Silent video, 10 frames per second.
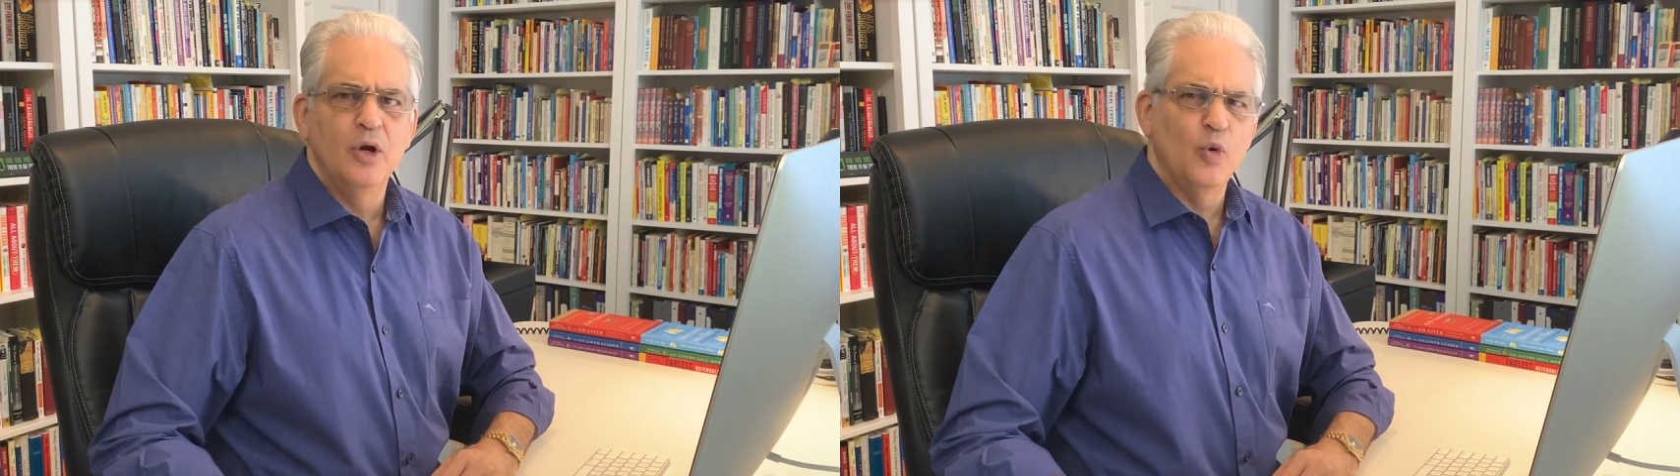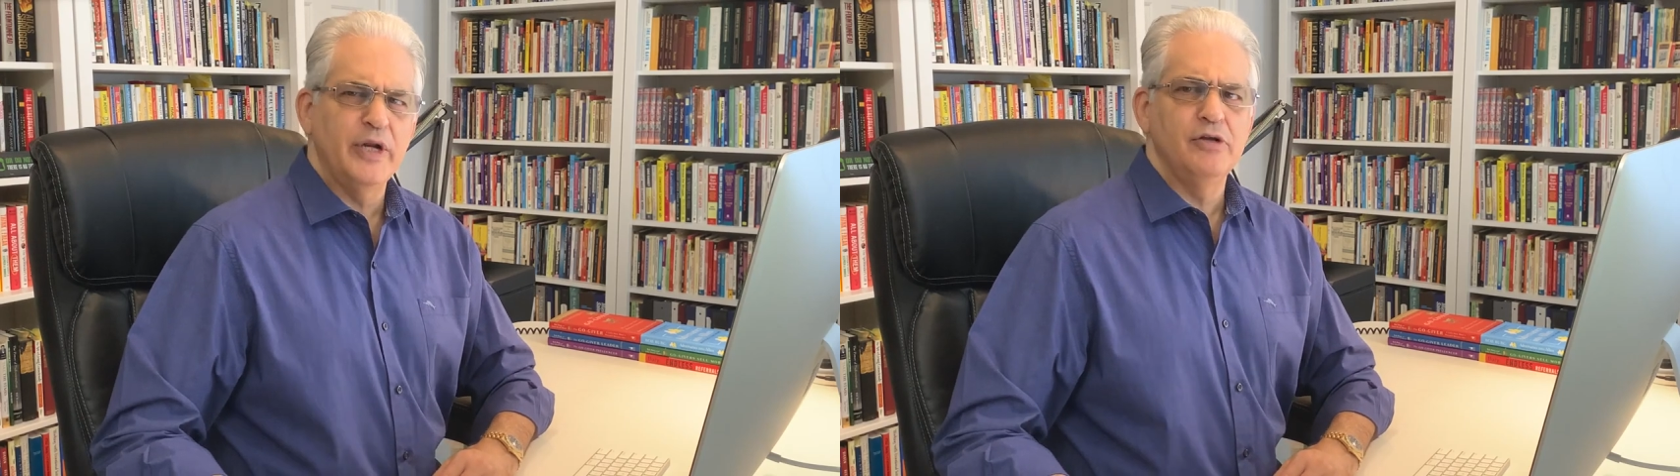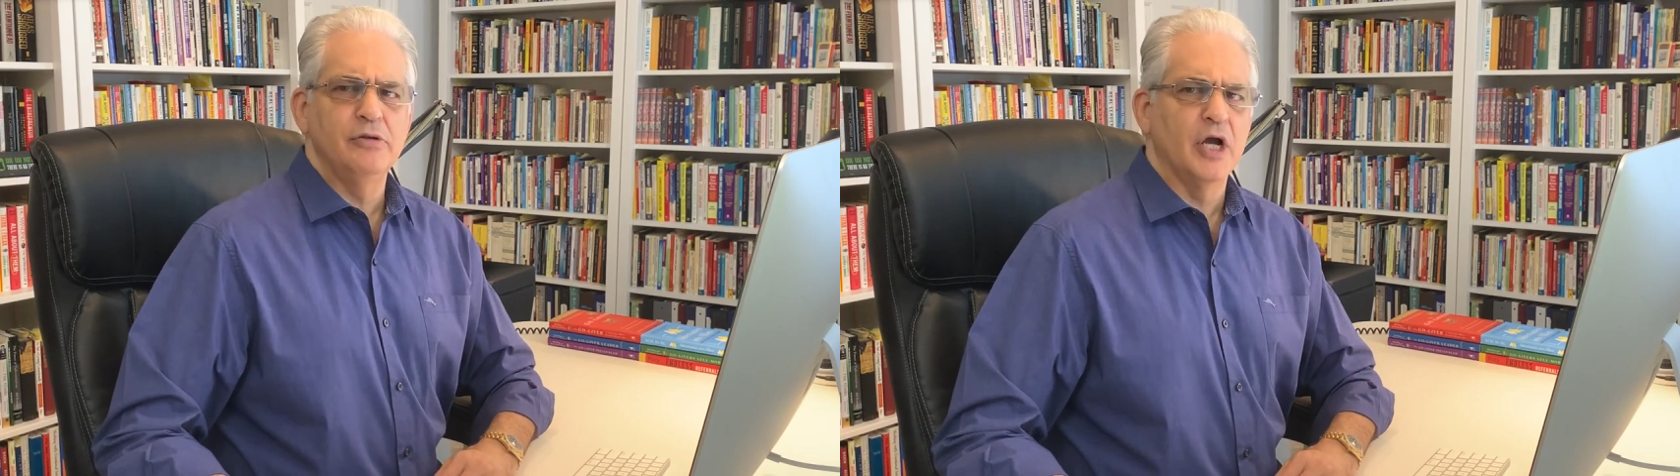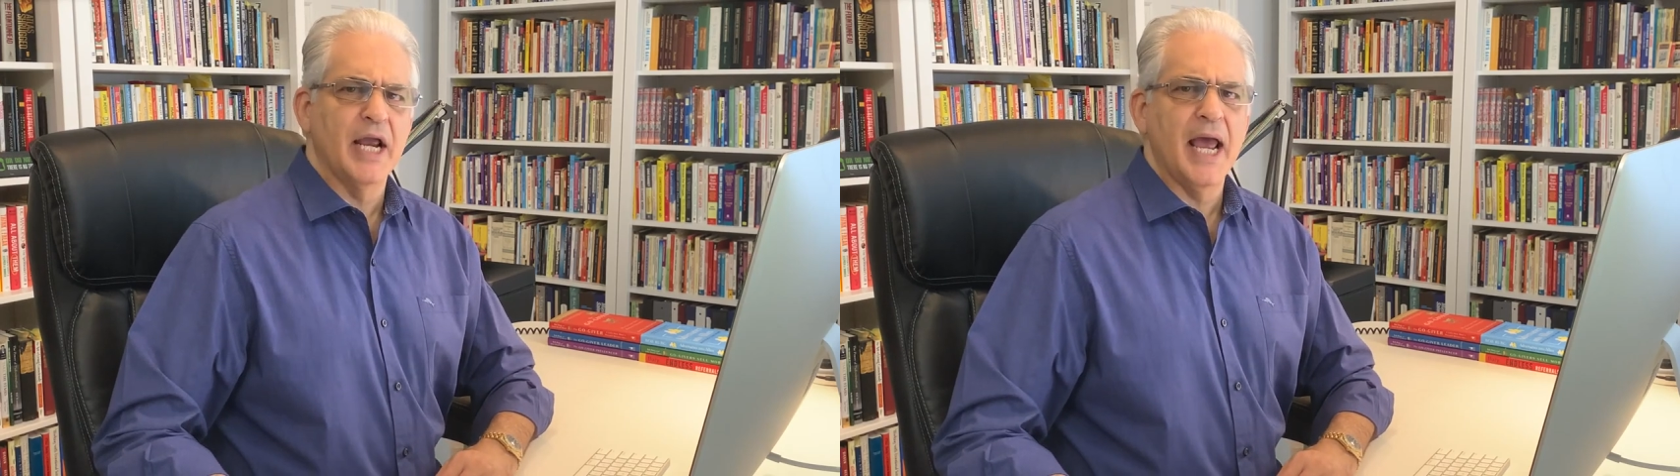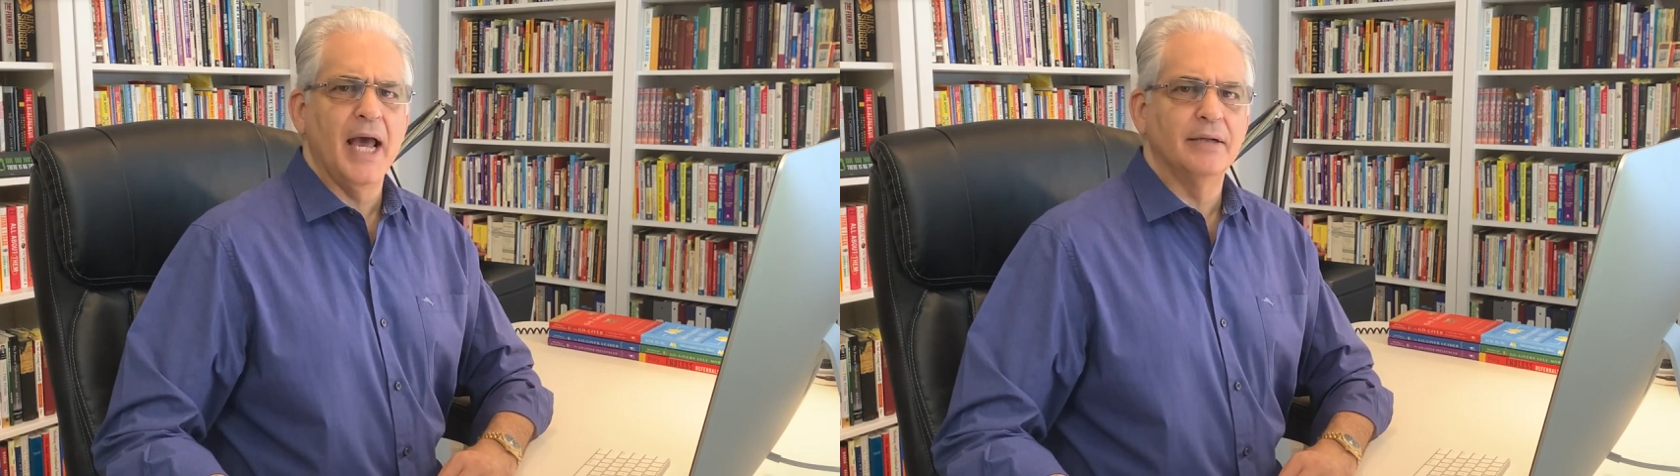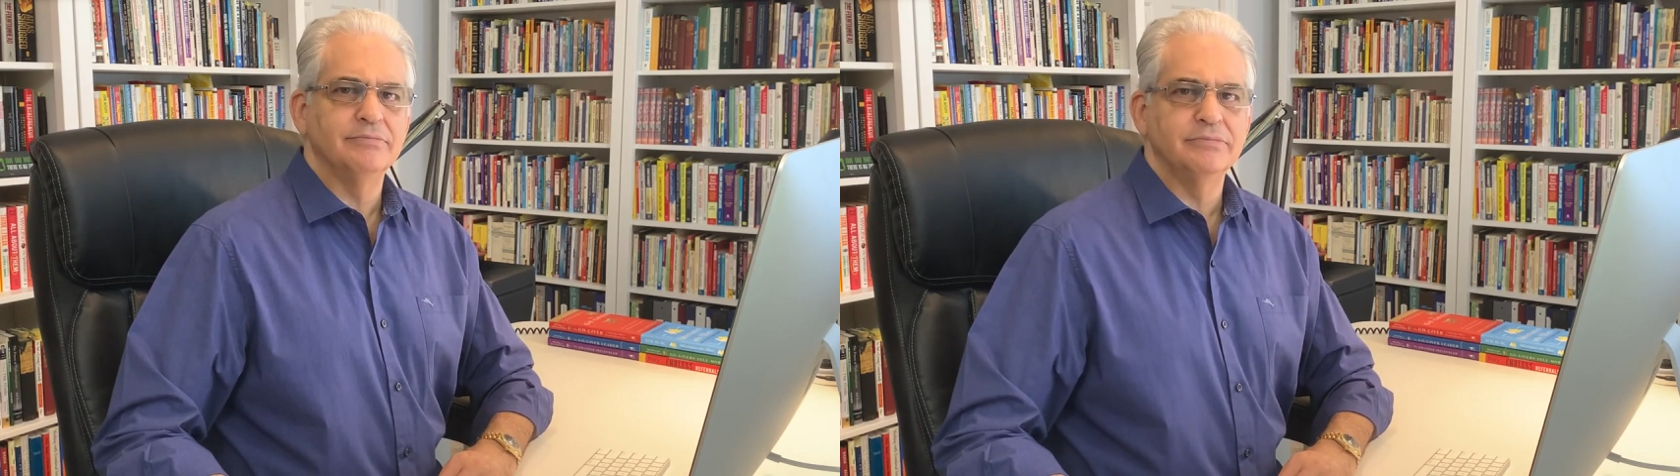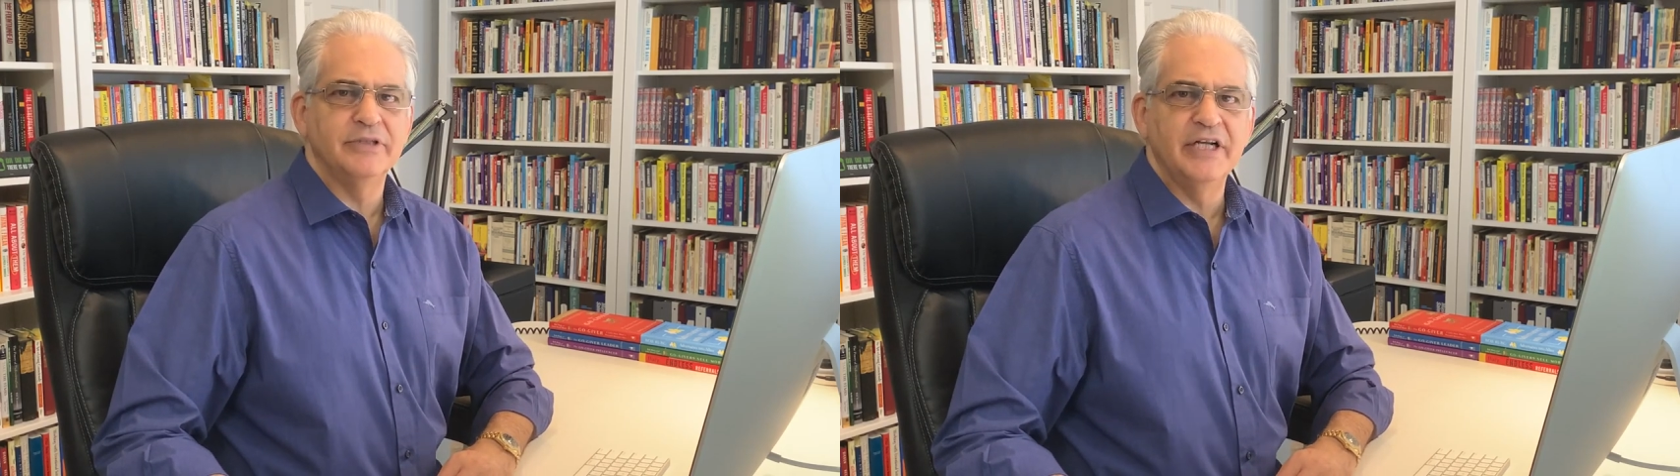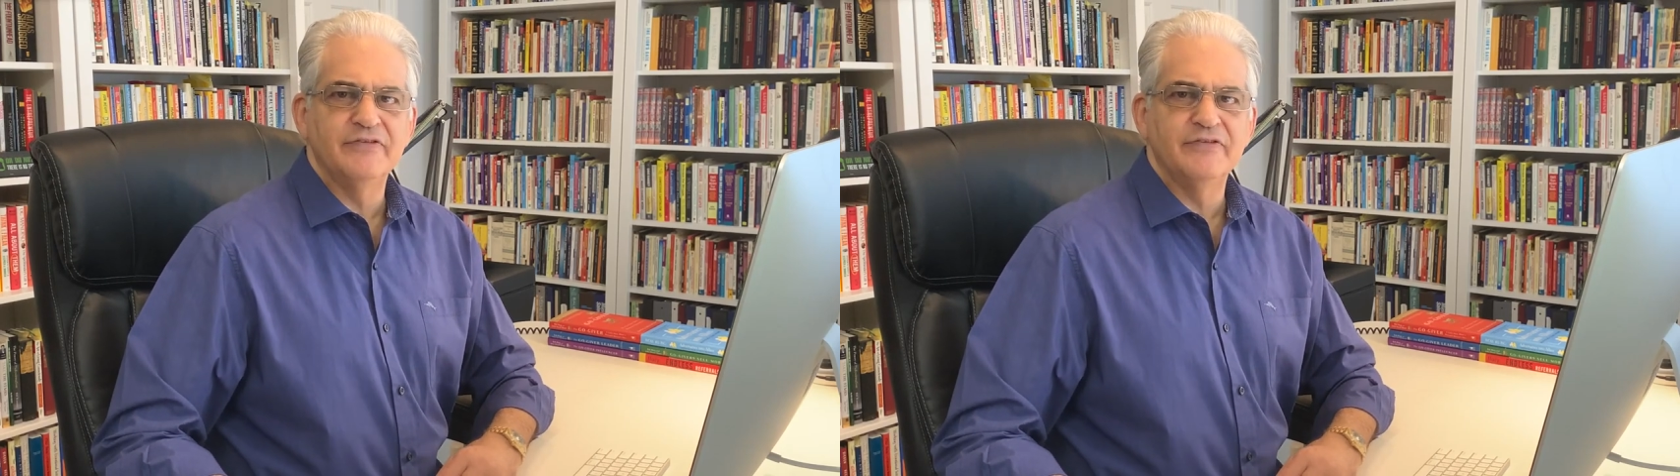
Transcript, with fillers: What are you looking at? he'd